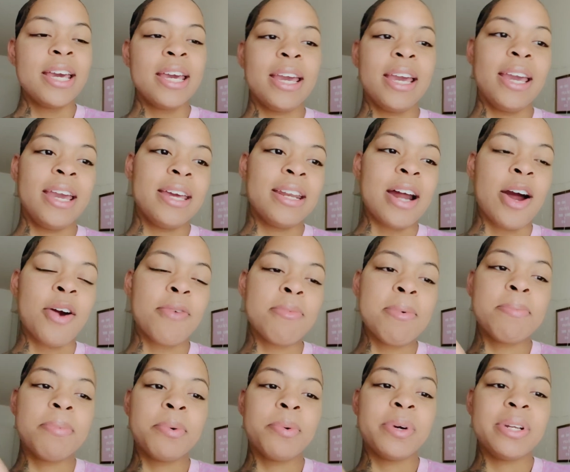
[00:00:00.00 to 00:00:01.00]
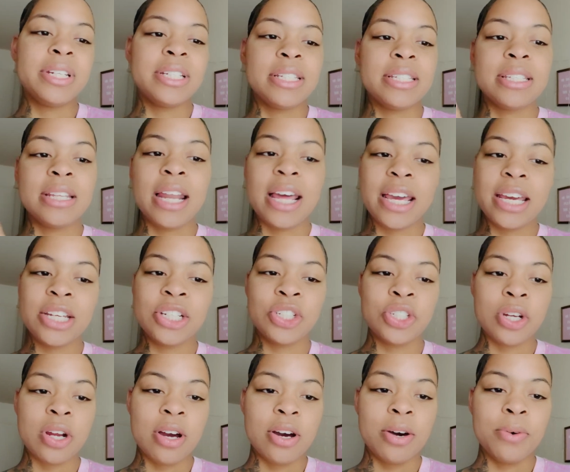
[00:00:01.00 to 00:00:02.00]
And I remember with this last
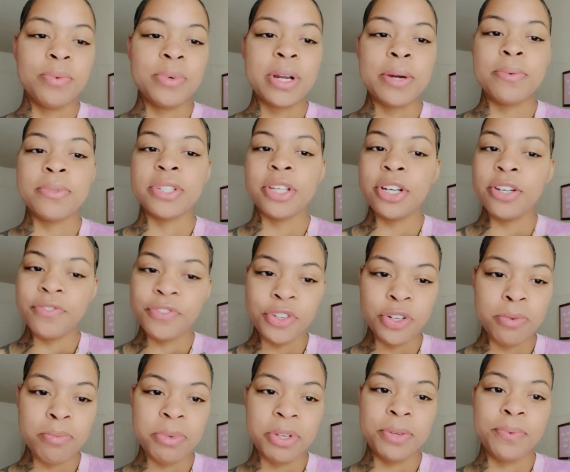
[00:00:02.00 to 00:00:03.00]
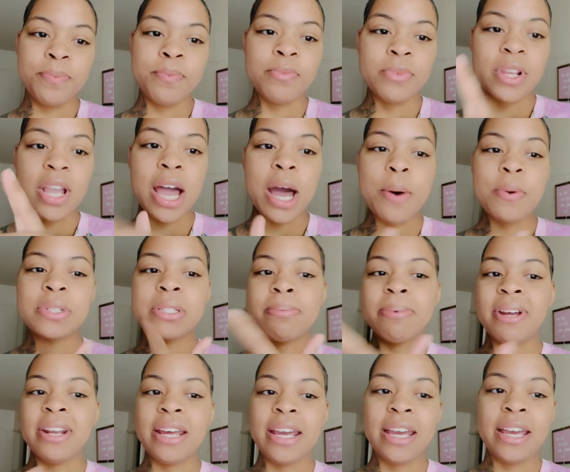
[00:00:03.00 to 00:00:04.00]
job, when they was interviewing me, I was
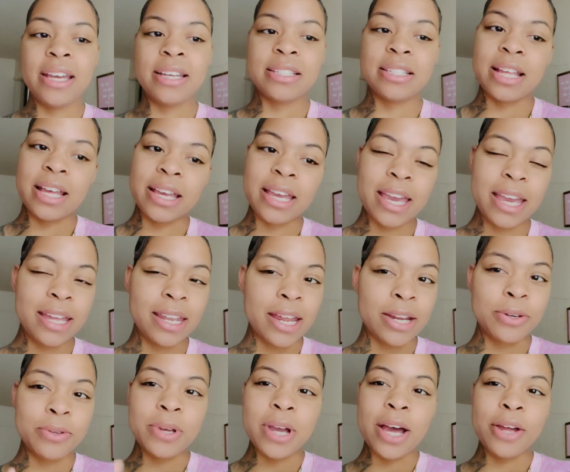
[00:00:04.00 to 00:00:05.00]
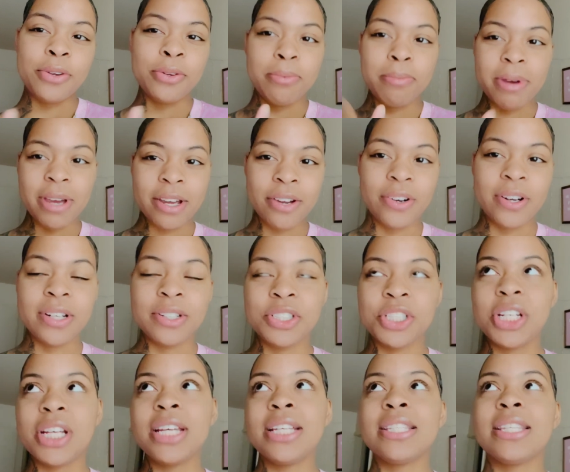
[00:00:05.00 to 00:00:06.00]
about to ask, like, hey, like, do y'all do background
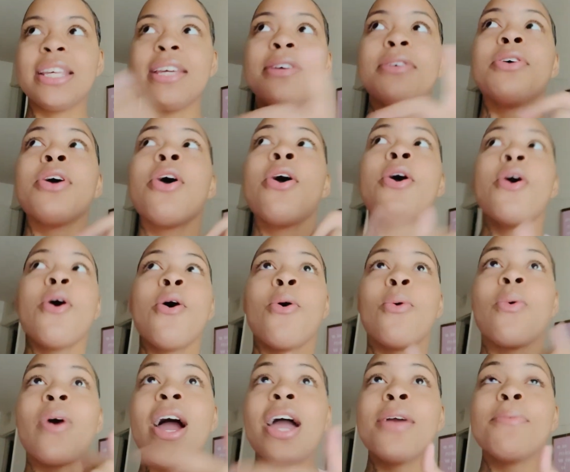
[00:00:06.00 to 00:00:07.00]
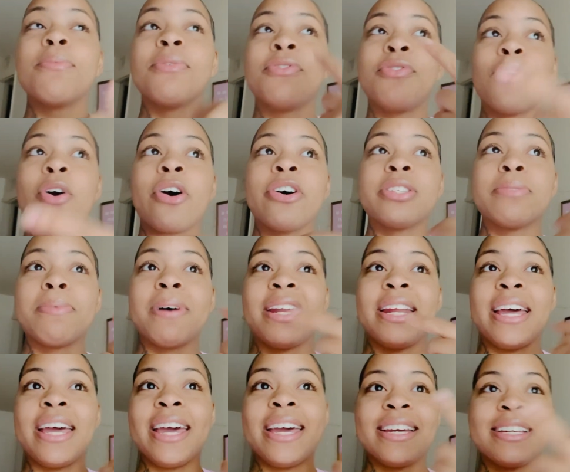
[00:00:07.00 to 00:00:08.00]
checks? And right before I was about
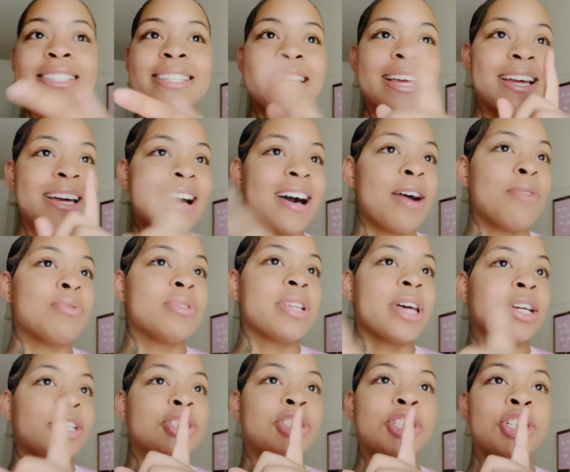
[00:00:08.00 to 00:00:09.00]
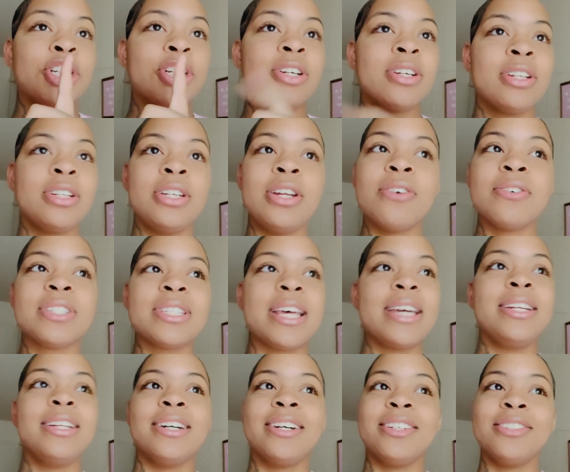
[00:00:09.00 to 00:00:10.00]
to ask that, God was like, shh, don't
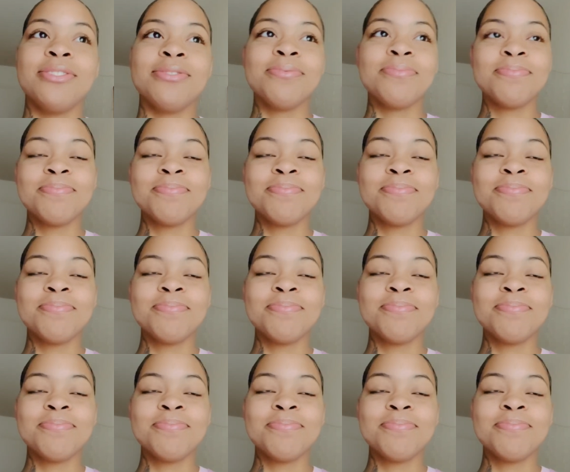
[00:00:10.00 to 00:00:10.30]
say nothing.